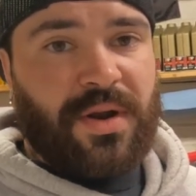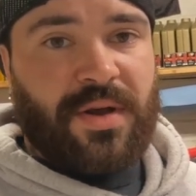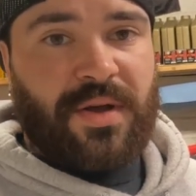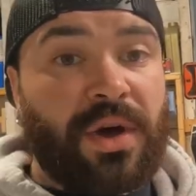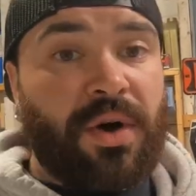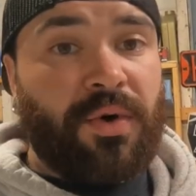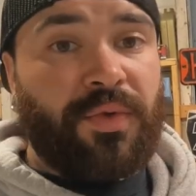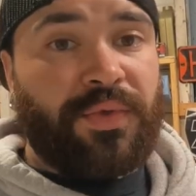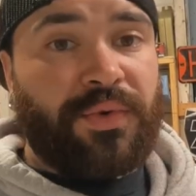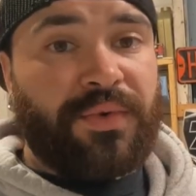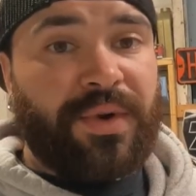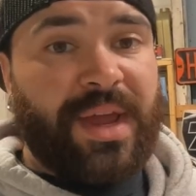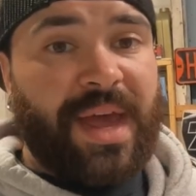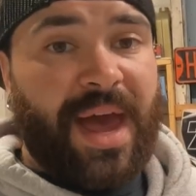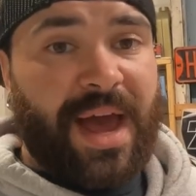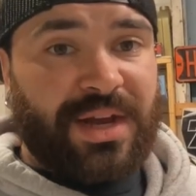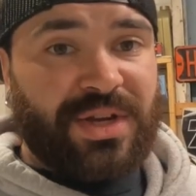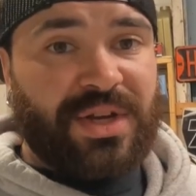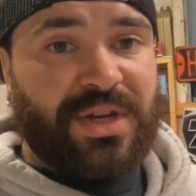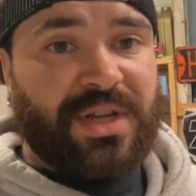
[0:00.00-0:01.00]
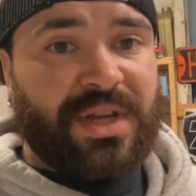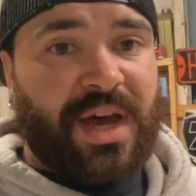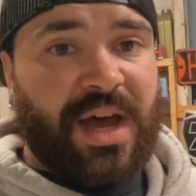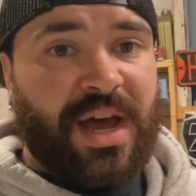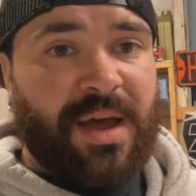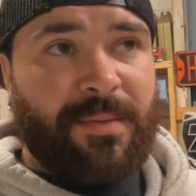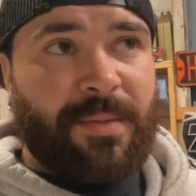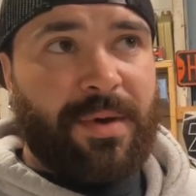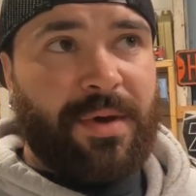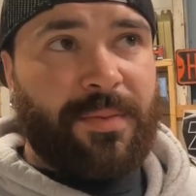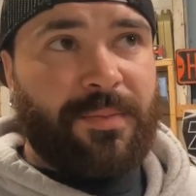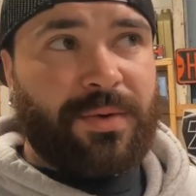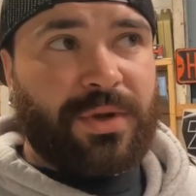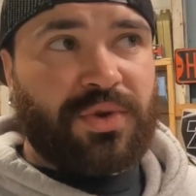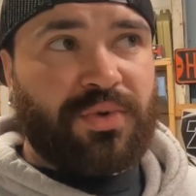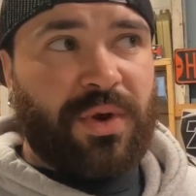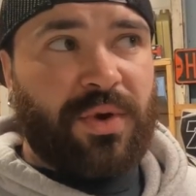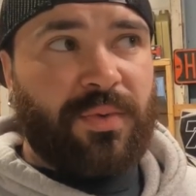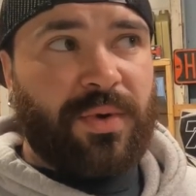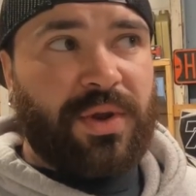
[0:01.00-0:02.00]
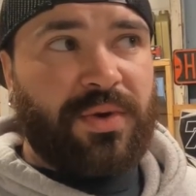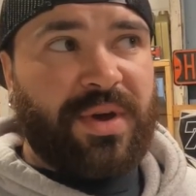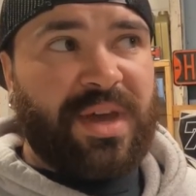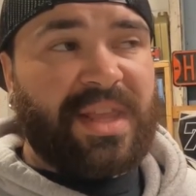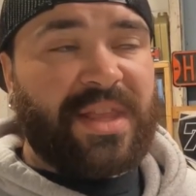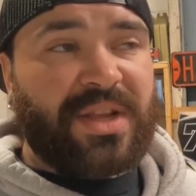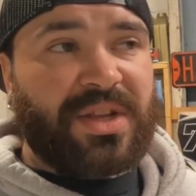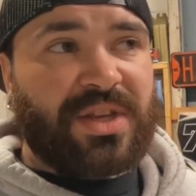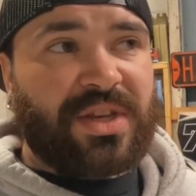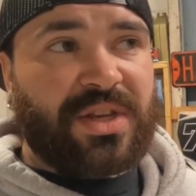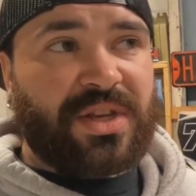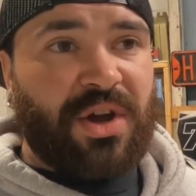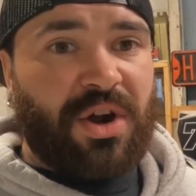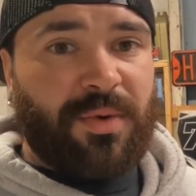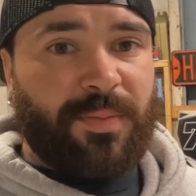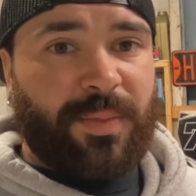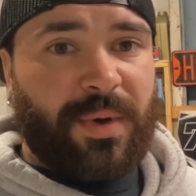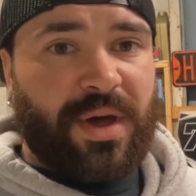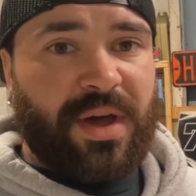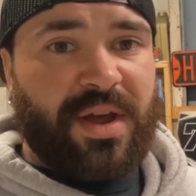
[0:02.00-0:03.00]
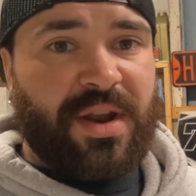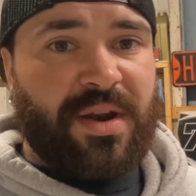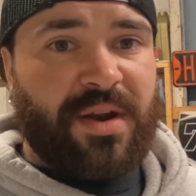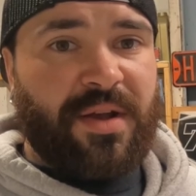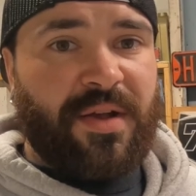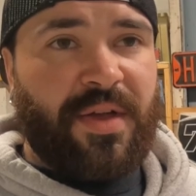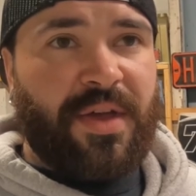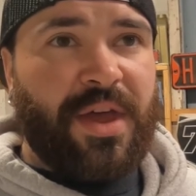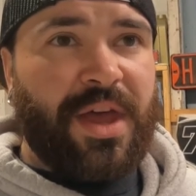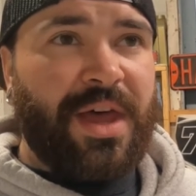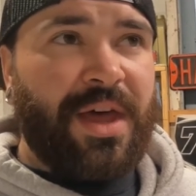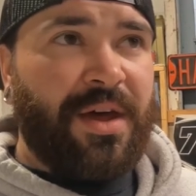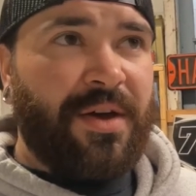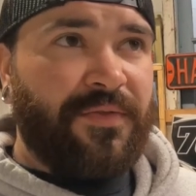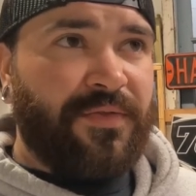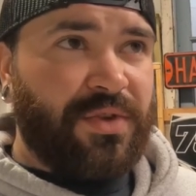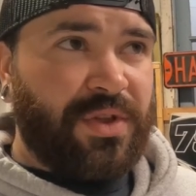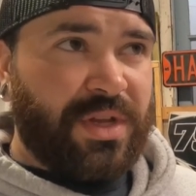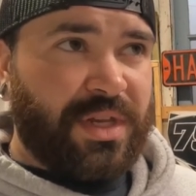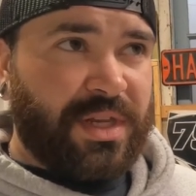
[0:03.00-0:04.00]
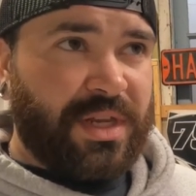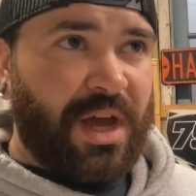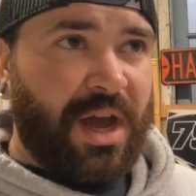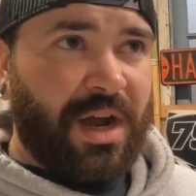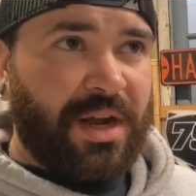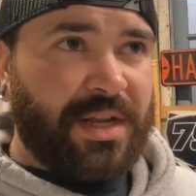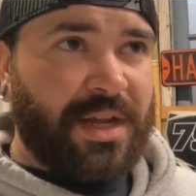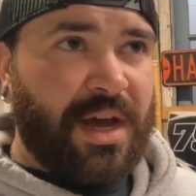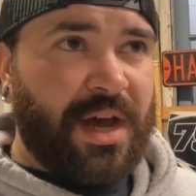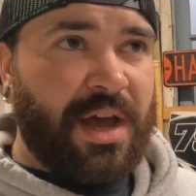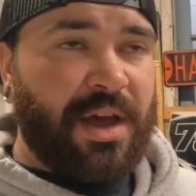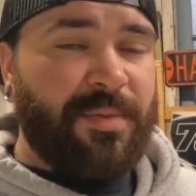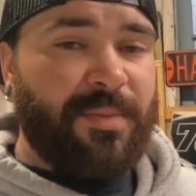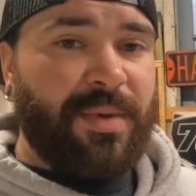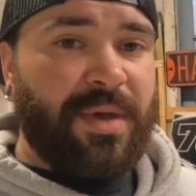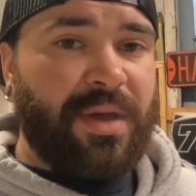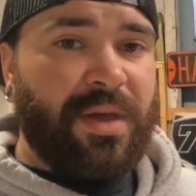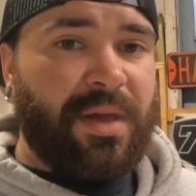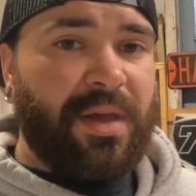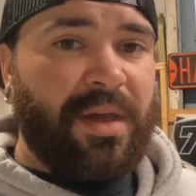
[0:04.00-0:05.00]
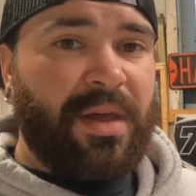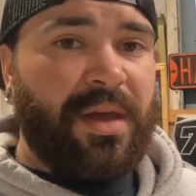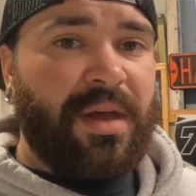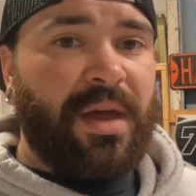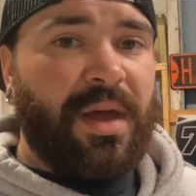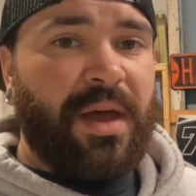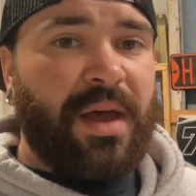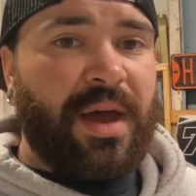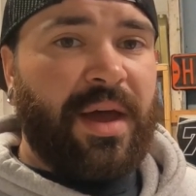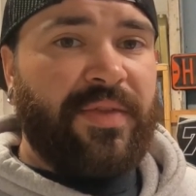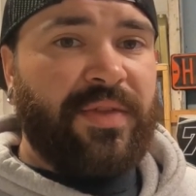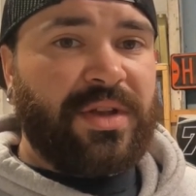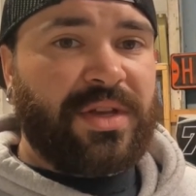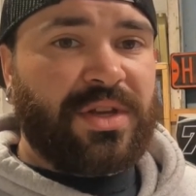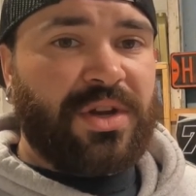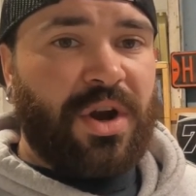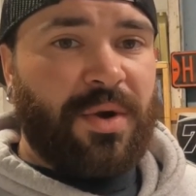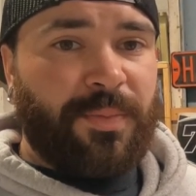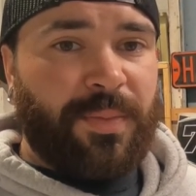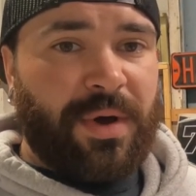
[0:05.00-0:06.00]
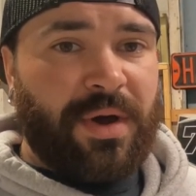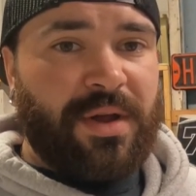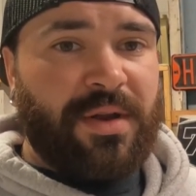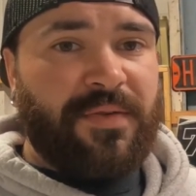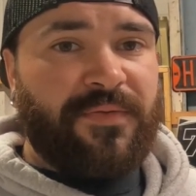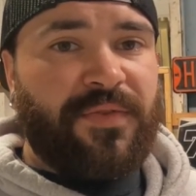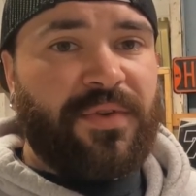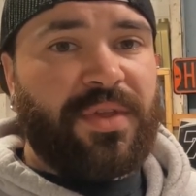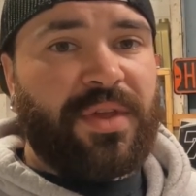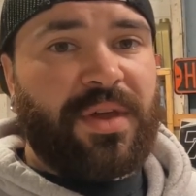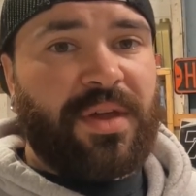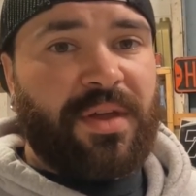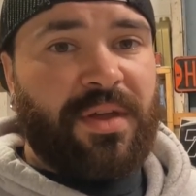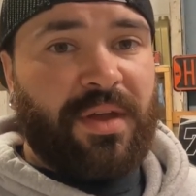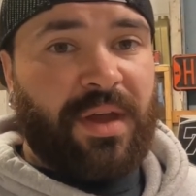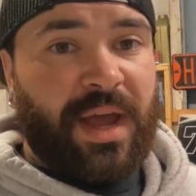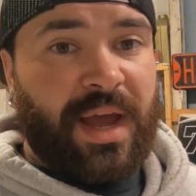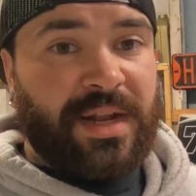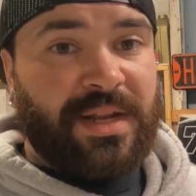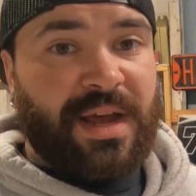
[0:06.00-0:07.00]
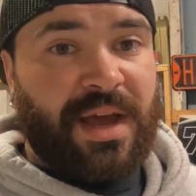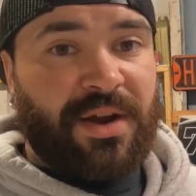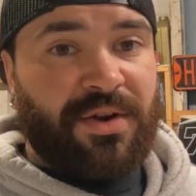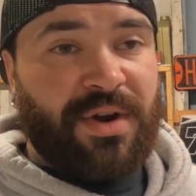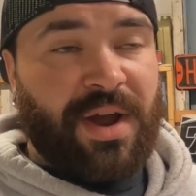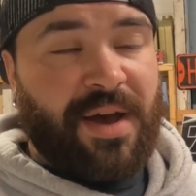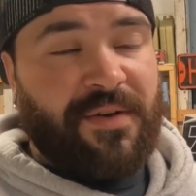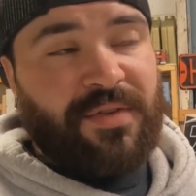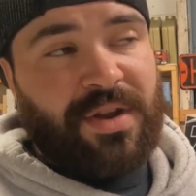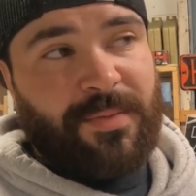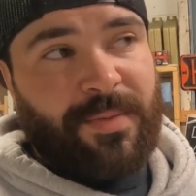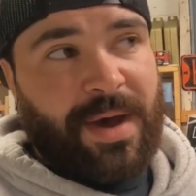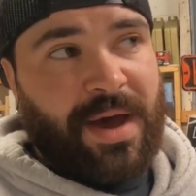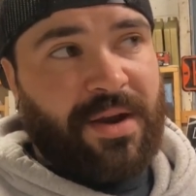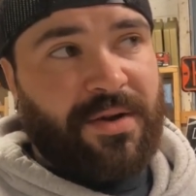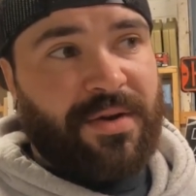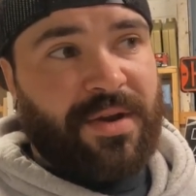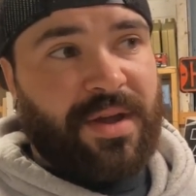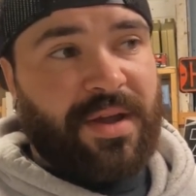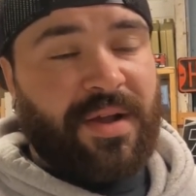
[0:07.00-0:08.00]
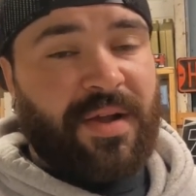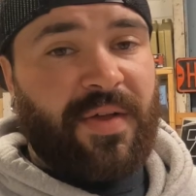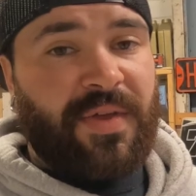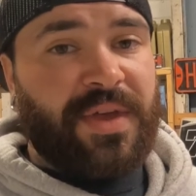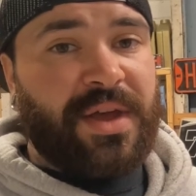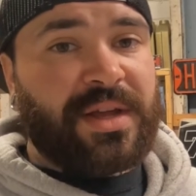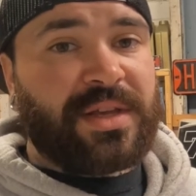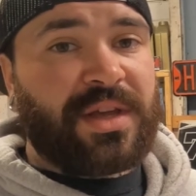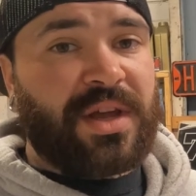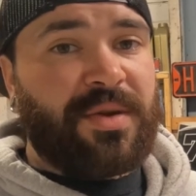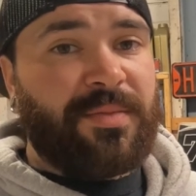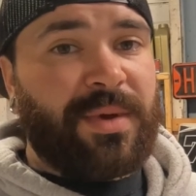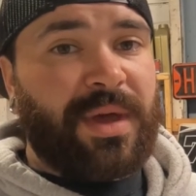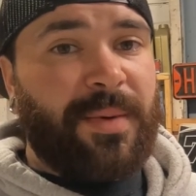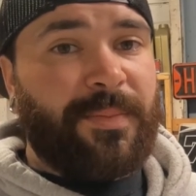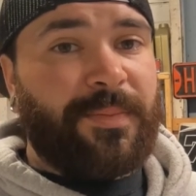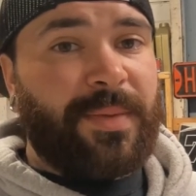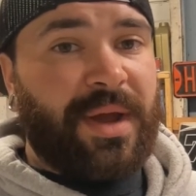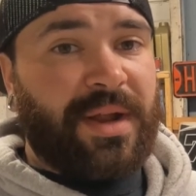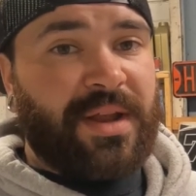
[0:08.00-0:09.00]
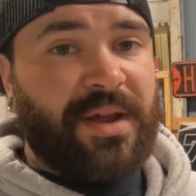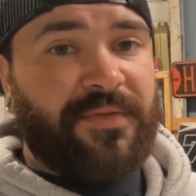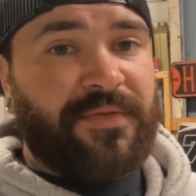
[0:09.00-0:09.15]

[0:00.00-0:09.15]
So the reaction time between when you hit the start button for the stock time and the start button for the anti-gravity battery is going to be a big